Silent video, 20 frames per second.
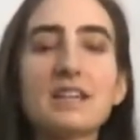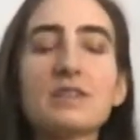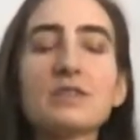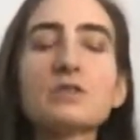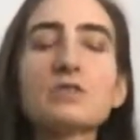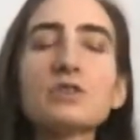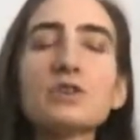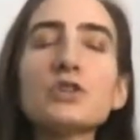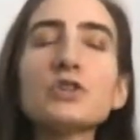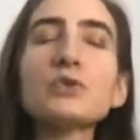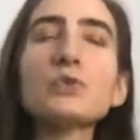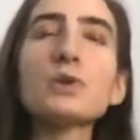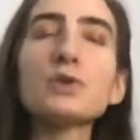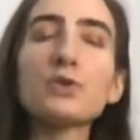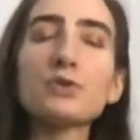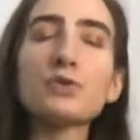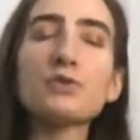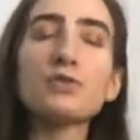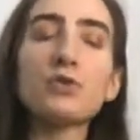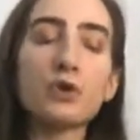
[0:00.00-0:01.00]
There's also
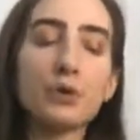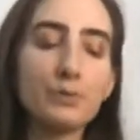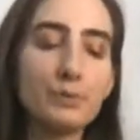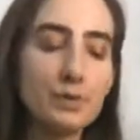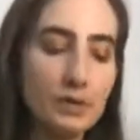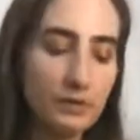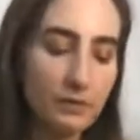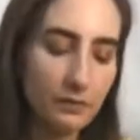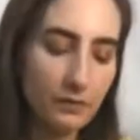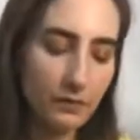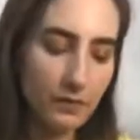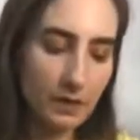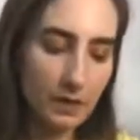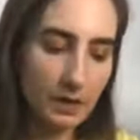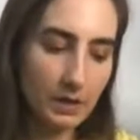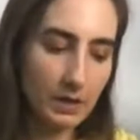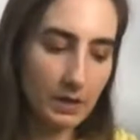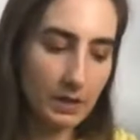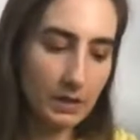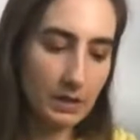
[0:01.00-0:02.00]
other forms of
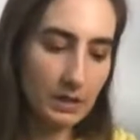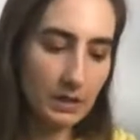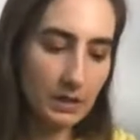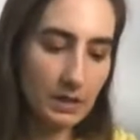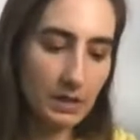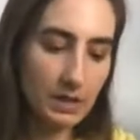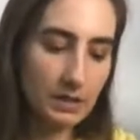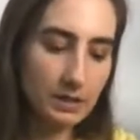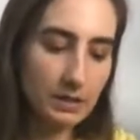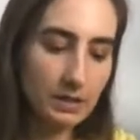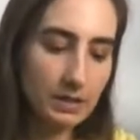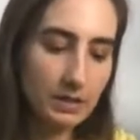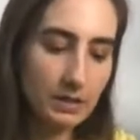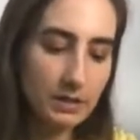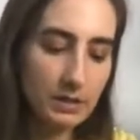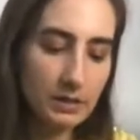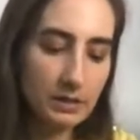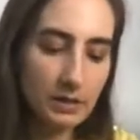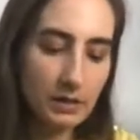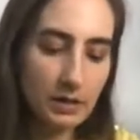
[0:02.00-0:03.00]
uh,
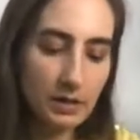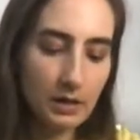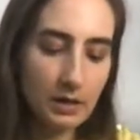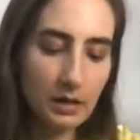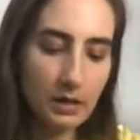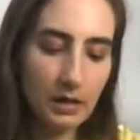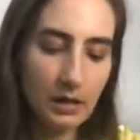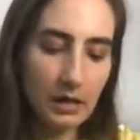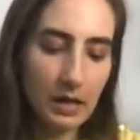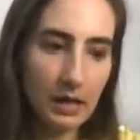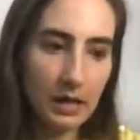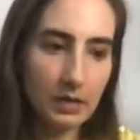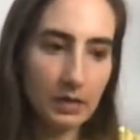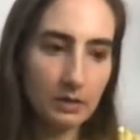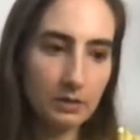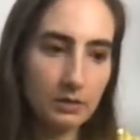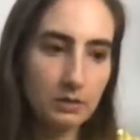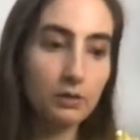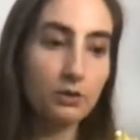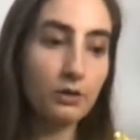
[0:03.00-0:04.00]
incontinence
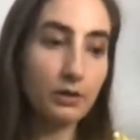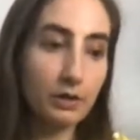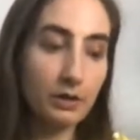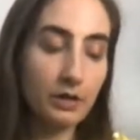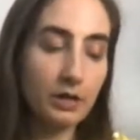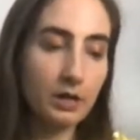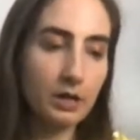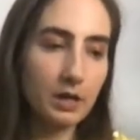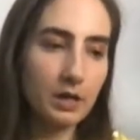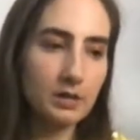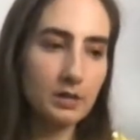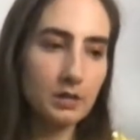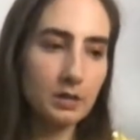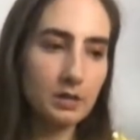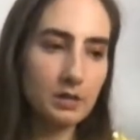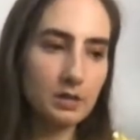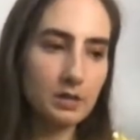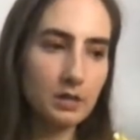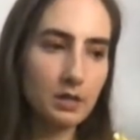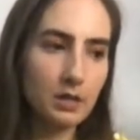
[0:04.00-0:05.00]
that urinary
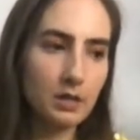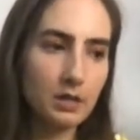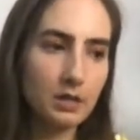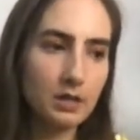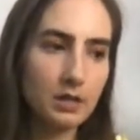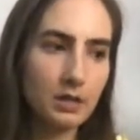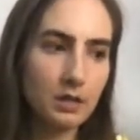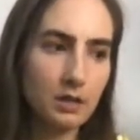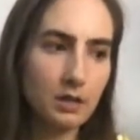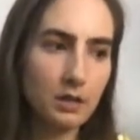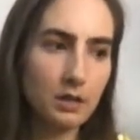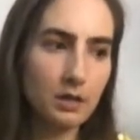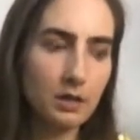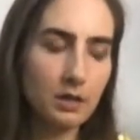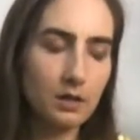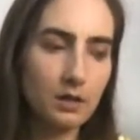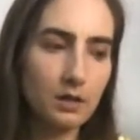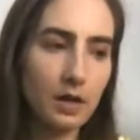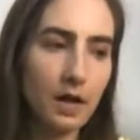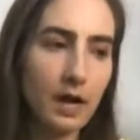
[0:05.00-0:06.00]
incontinence that
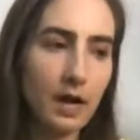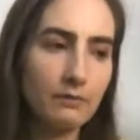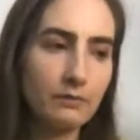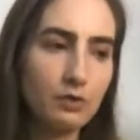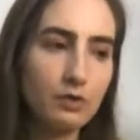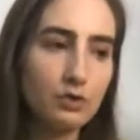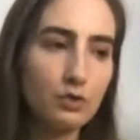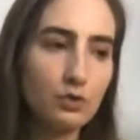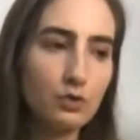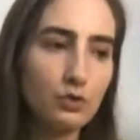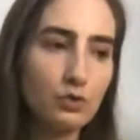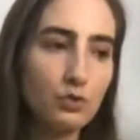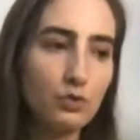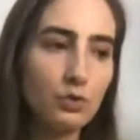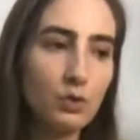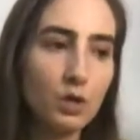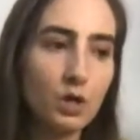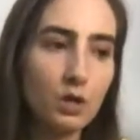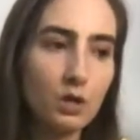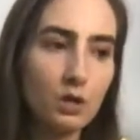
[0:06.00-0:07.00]
uh, have to
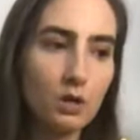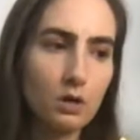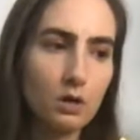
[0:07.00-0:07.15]
do